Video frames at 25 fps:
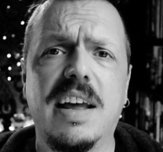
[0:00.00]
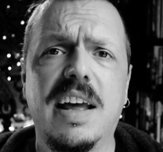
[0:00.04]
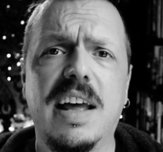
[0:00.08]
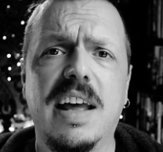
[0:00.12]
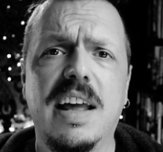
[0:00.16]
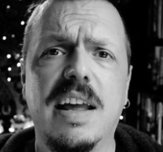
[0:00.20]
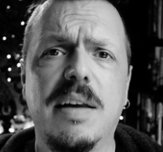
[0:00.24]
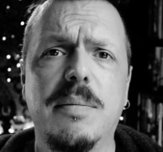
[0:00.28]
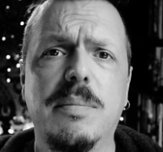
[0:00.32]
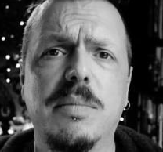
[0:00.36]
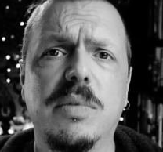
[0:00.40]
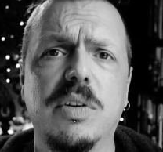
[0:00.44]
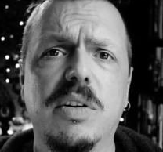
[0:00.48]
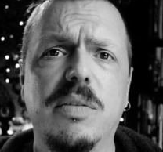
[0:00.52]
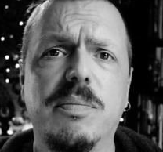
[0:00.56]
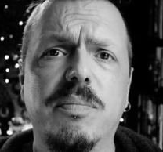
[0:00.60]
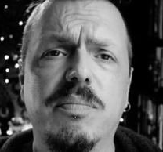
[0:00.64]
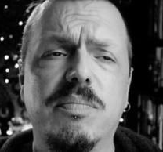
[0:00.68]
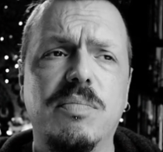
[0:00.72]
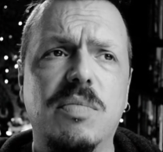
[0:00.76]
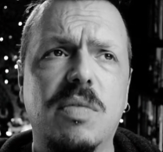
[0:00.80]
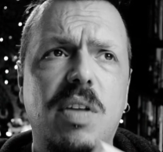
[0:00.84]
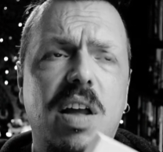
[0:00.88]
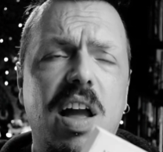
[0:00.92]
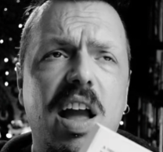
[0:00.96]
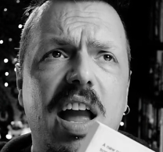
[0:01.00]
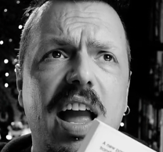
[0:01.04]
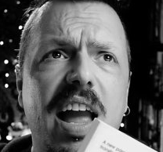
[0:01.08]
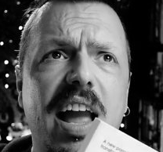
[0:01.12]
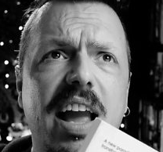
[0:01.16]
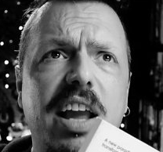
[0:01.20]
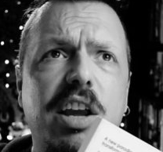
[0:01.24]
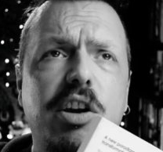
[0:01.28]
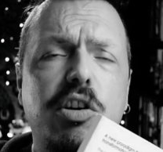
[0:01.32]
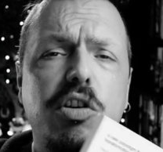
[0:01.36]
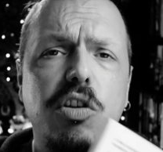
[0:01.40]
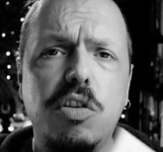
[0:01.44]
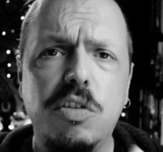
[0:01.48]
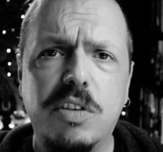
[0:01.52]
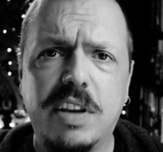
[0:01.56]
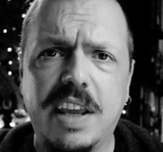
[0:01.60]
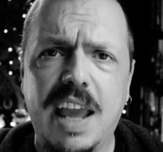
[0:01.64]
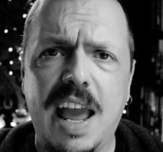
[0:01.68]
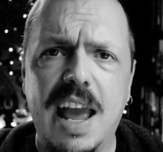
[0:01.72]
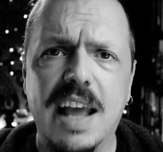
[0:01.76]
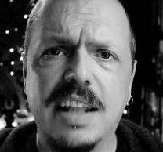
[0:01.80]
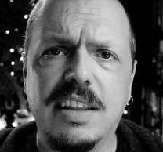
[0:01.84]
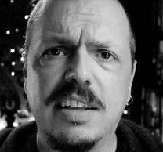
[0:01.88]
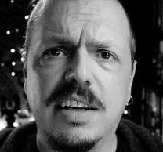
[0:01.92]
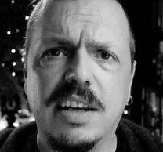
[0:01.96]
a good
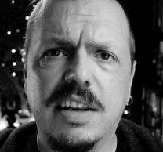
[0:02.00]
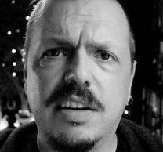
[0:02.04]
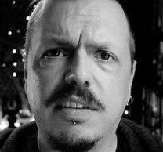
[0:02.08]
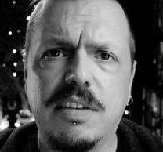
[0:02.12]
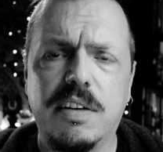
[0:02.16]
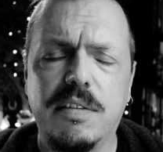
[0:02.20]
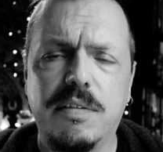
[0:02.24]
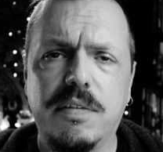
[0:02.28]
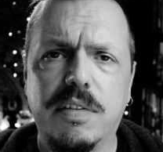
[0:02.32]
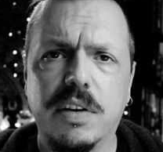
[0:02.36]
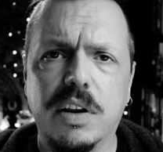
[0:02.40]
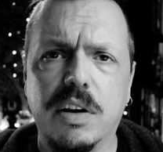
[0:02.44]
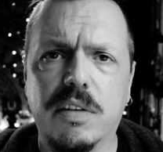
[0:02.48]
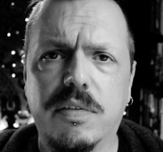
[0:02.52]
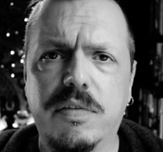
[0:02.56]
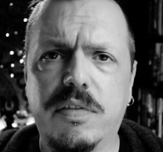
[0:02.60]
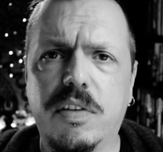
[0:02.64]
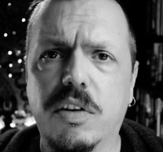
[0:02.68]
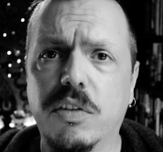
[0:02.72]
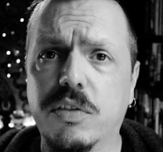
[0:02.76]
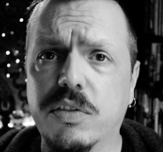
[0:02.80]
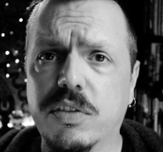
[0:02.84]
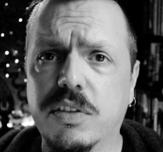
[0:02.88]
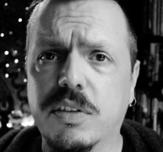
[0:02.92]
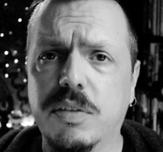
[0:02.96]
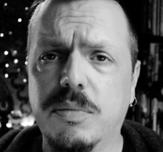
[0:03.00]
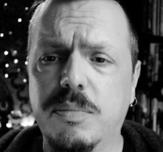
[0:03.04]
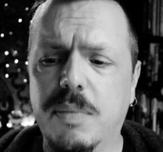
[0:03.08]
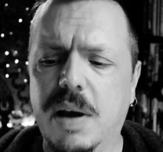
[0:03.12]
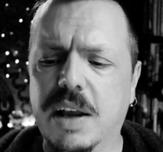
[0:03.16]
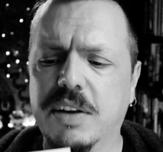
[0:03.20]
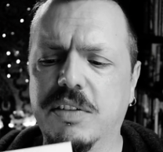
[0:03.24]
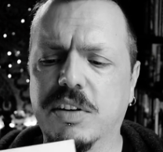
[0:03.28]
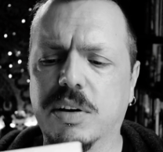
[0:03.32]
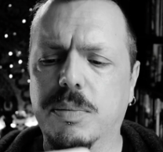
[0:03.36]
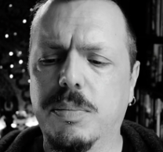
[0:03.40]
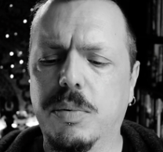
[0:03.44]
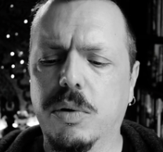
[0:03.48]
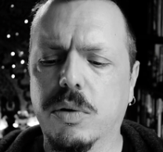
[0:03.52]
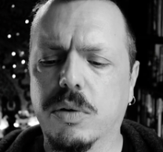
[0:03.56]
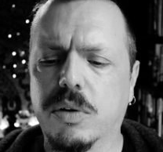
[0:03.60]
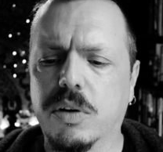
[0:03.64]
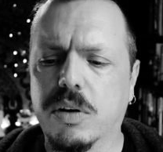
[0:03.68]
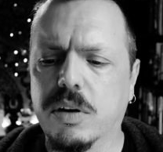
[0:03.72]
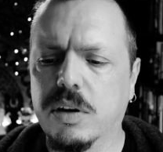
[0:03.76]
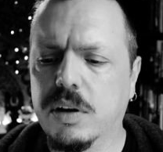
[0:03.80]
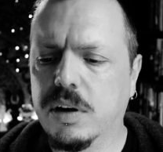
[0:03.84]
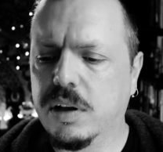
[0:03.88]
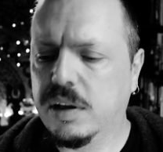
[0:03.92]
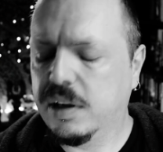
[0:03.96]
candidate for your first magic book.